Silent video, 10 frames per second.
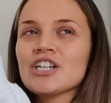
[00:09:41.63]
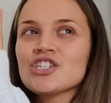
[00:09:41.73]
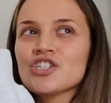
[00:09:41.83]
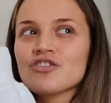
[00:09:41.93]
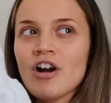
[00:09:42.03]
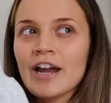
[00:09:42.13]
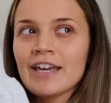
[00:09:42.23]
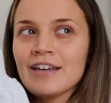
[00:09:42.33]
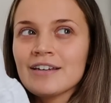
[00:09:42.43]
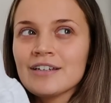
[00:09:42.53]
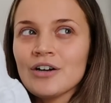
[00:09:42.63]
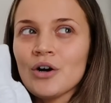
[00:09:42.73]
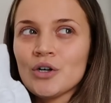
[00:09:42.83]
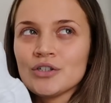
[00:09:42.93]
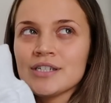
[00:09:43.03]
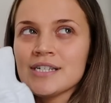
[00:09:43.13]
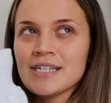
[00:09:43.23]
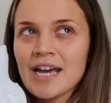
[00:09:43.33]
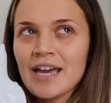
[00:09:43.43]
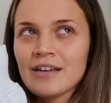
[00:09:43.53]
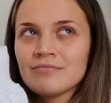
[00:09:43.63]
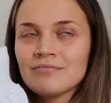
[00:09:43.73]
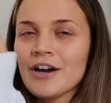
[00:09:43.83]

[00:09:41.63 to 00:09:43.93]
a strike on today.